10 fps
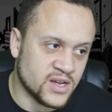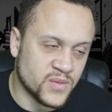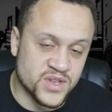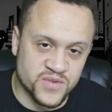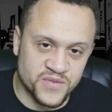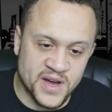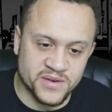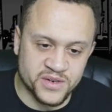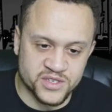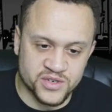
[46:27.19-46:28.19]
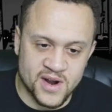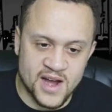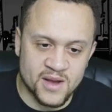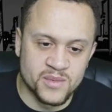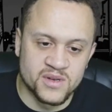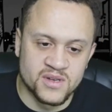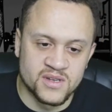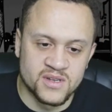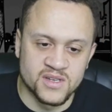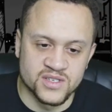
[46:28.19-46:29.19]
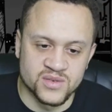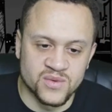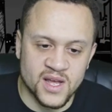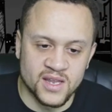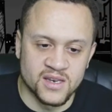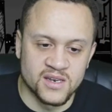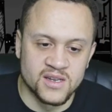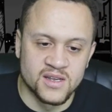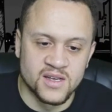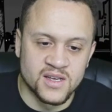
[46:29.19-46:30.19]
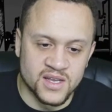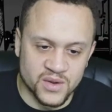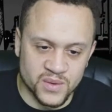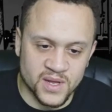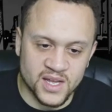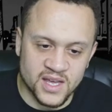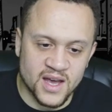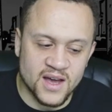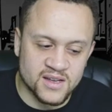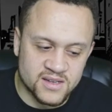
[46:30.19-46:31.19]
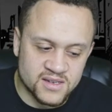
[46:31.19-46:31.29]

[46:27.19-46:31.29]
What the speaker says: when you found your tribe is when you were like, yeah.